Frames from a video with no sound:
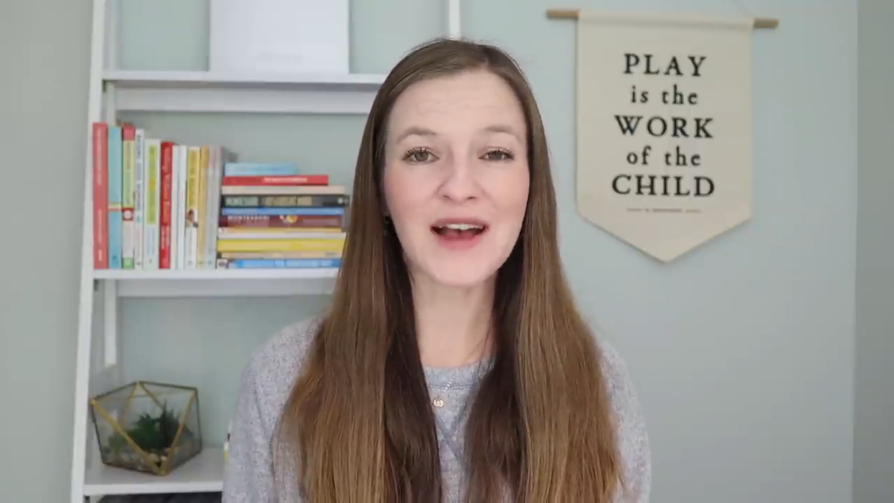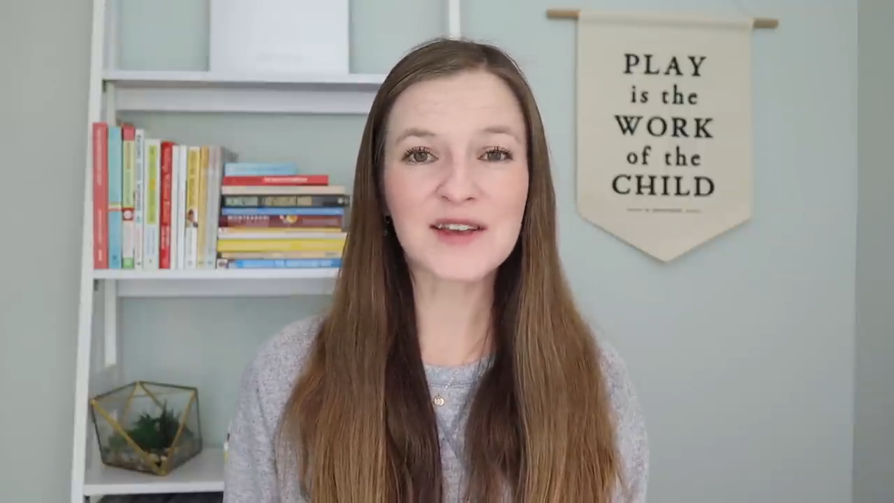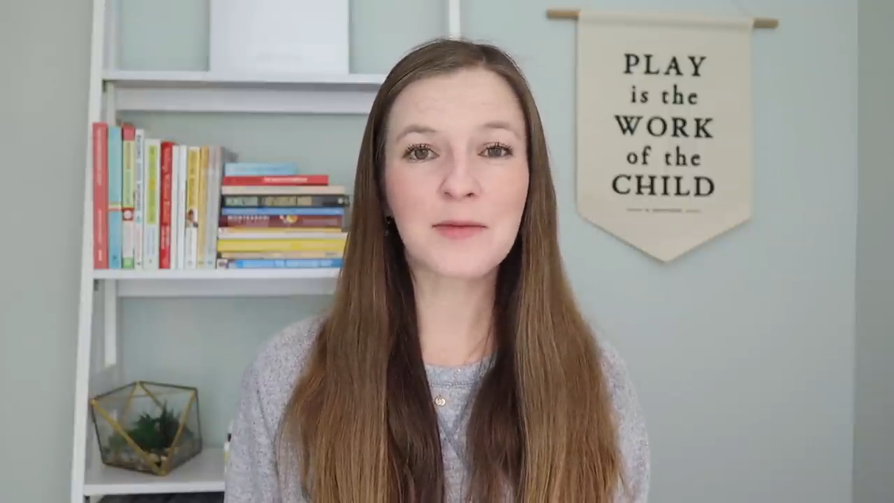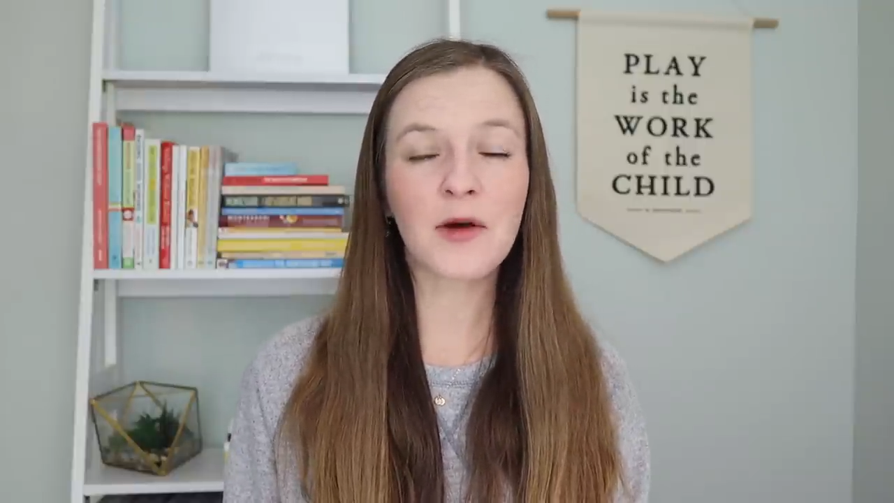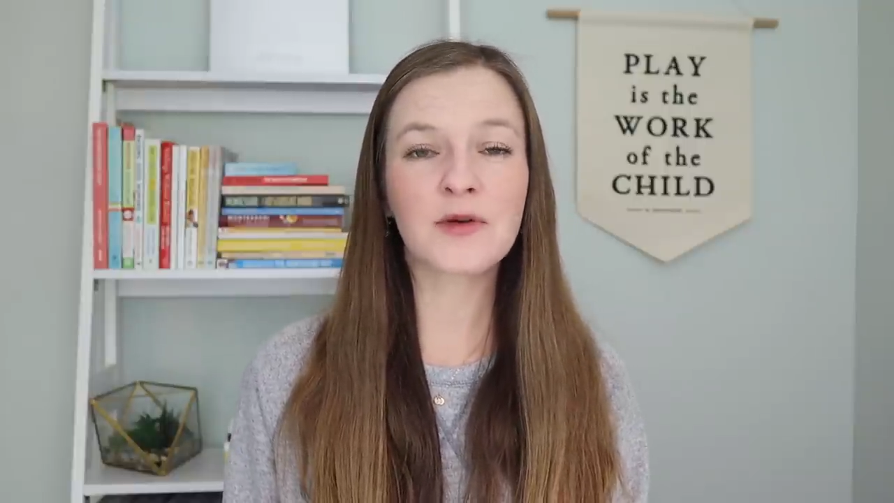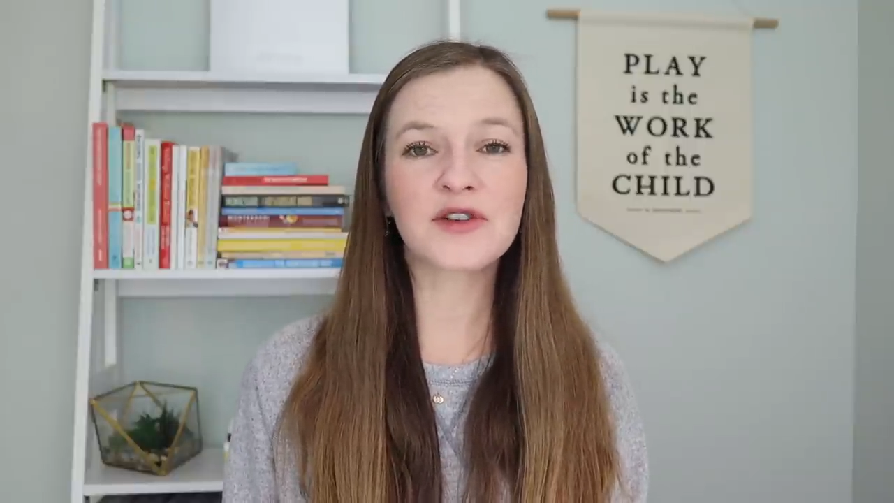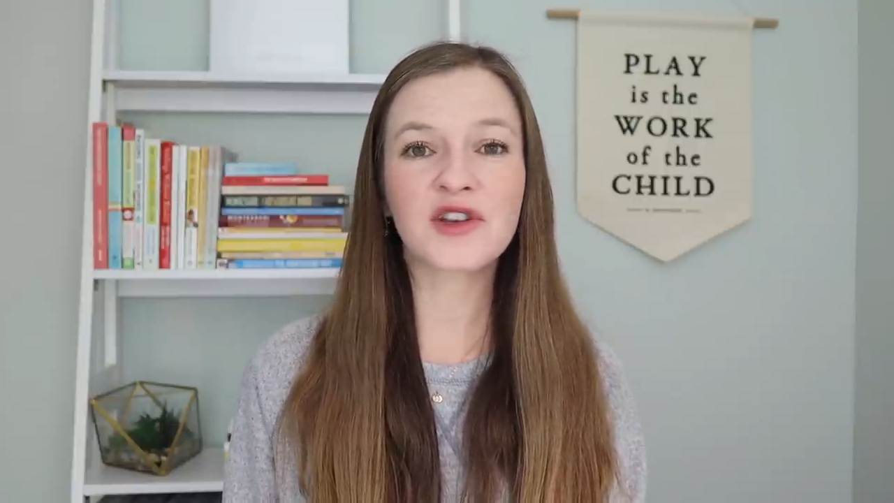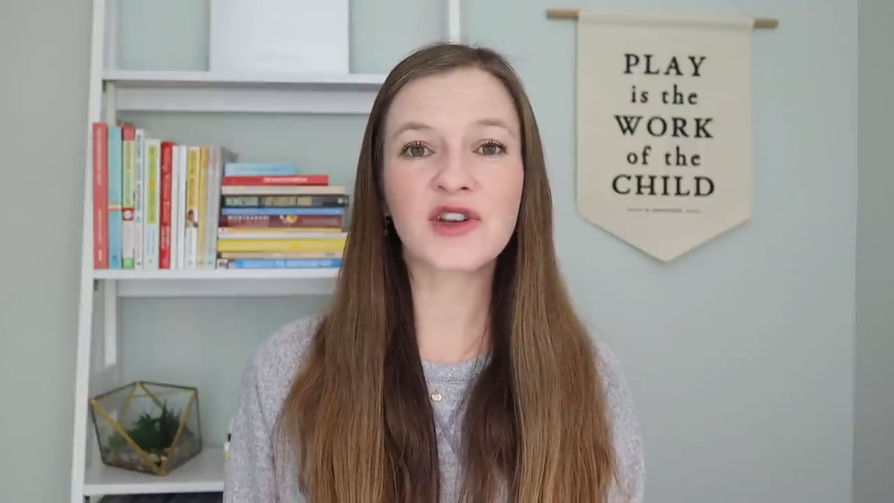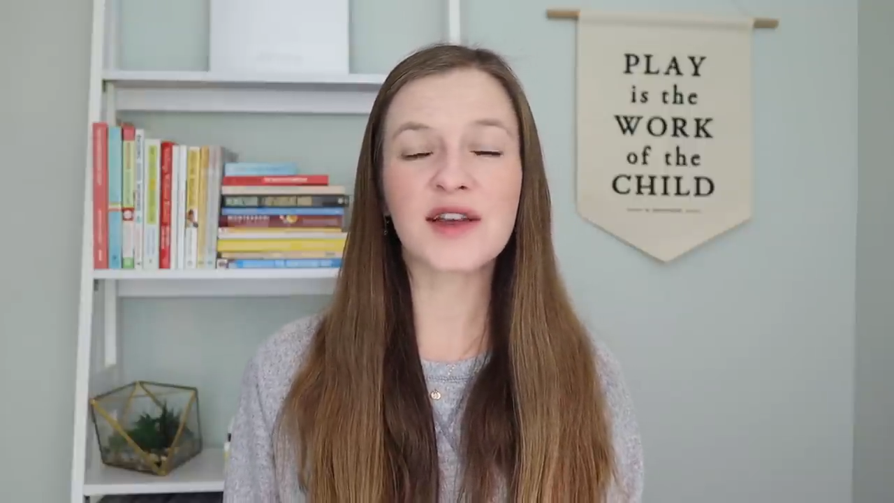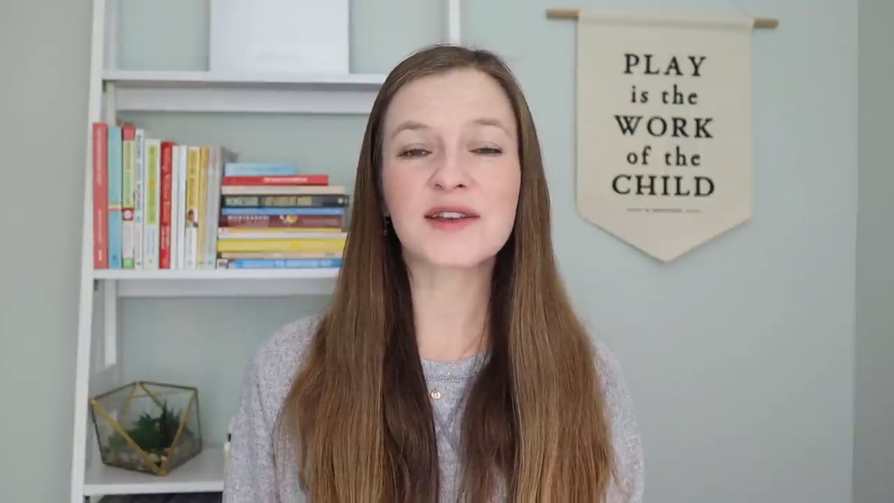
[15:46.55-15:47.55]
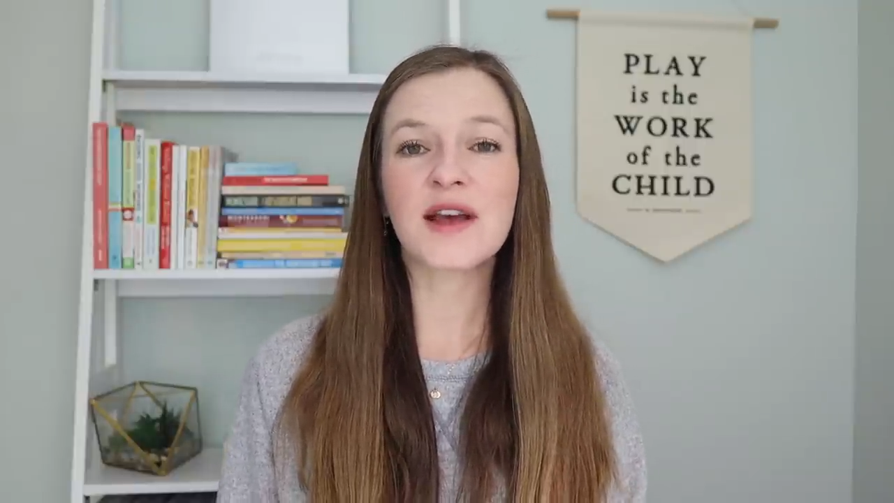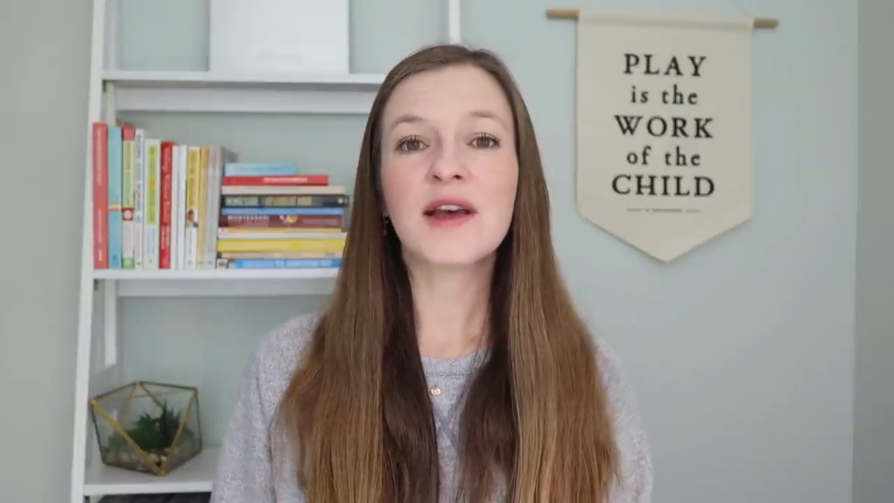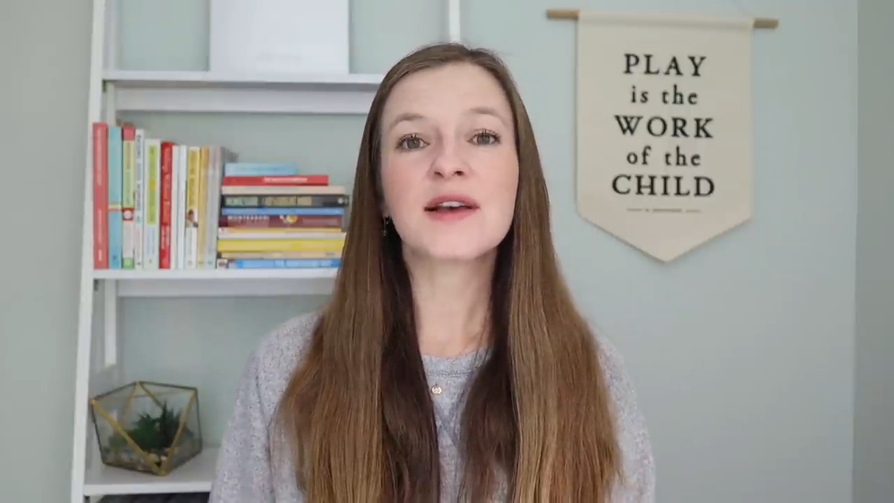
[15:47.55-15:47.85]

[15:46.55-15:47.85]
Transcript: as opposed to just